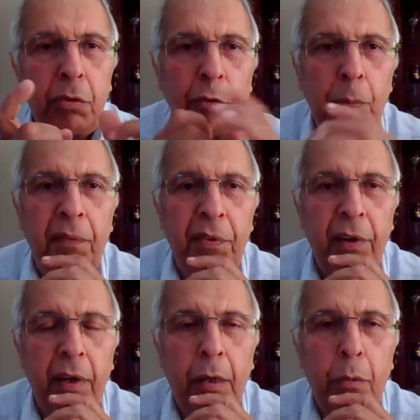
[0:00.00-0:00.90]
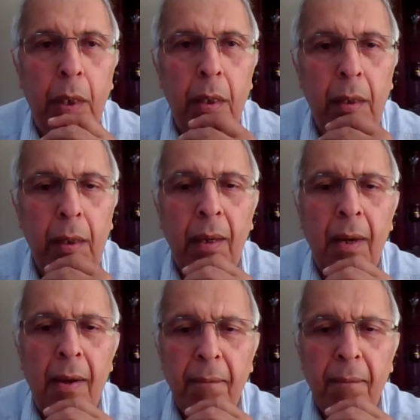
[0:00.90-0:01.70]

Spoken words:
Crispin, fairly quickly?